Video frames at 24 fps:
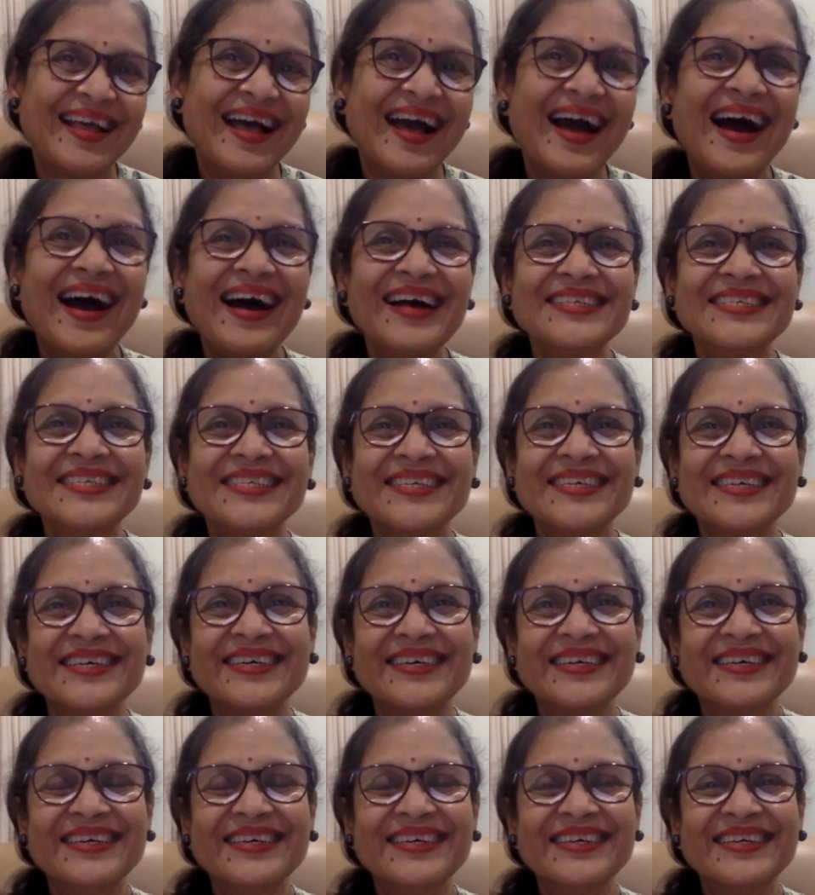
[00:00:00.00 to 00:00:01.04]
asked her,
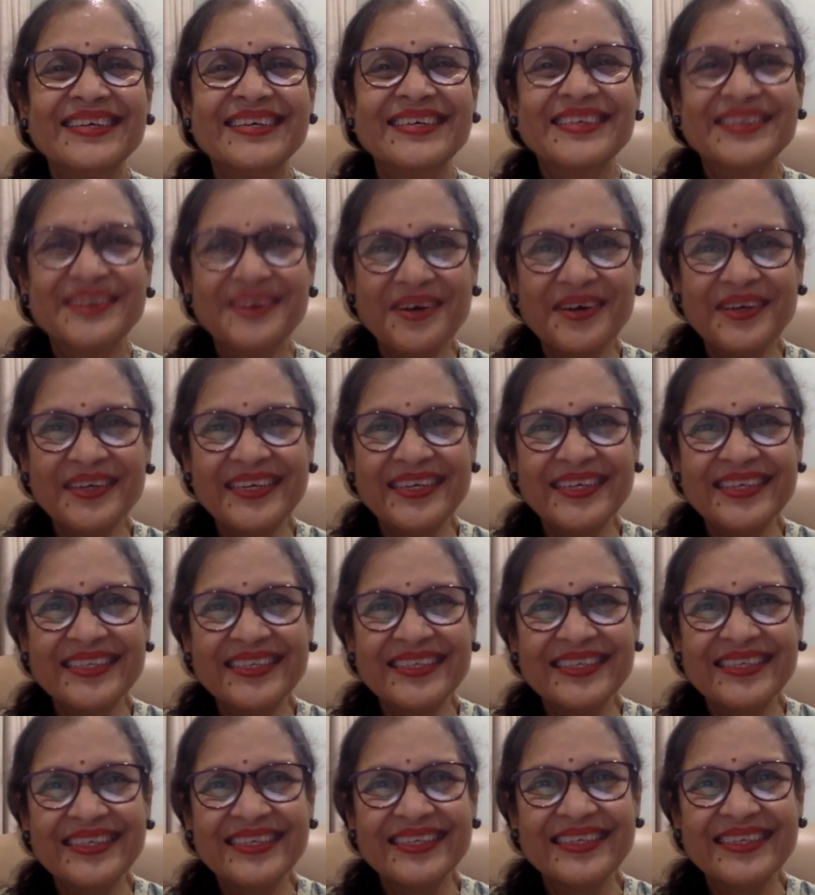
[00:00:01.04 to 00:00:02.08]
Goddess,
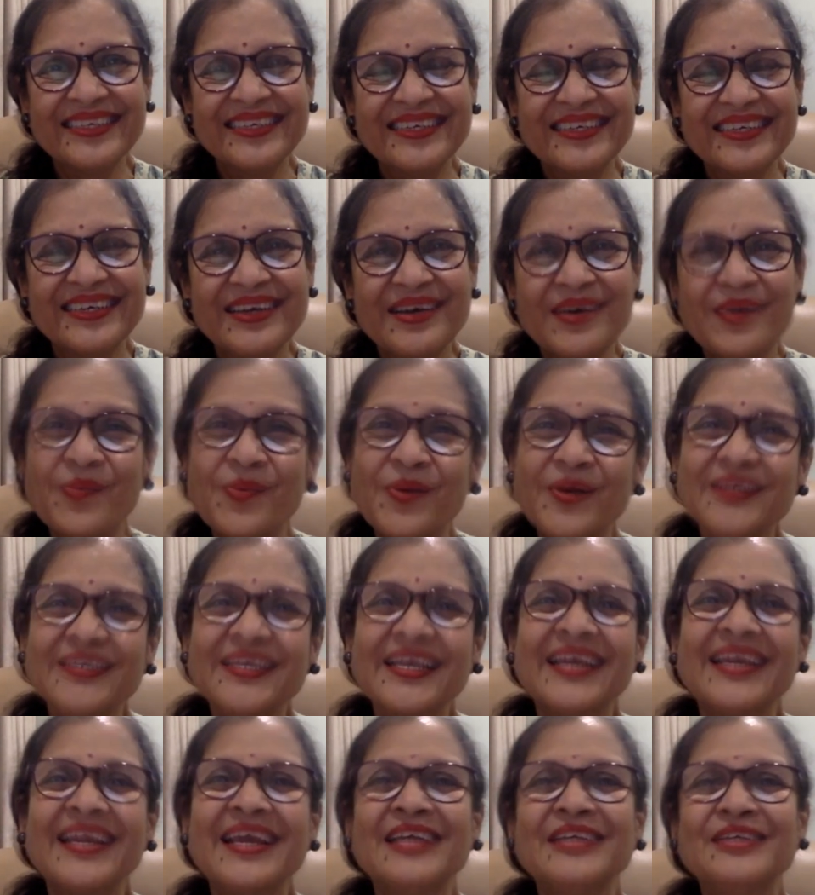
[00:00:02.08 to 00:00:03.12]
what
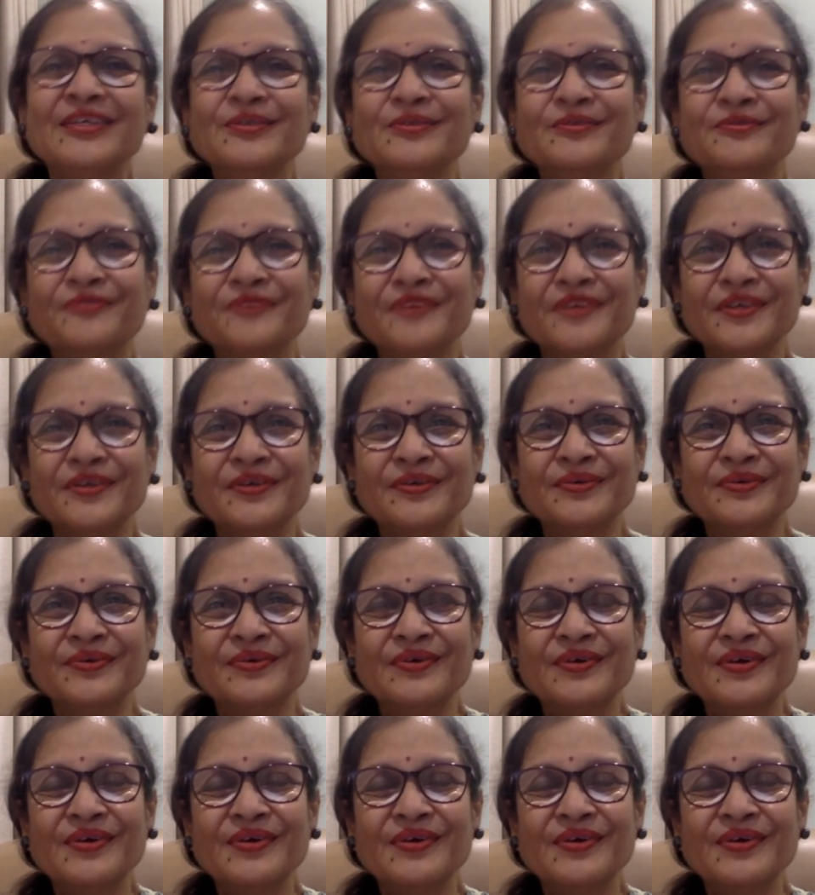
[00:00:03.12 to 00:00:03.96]
can I do for you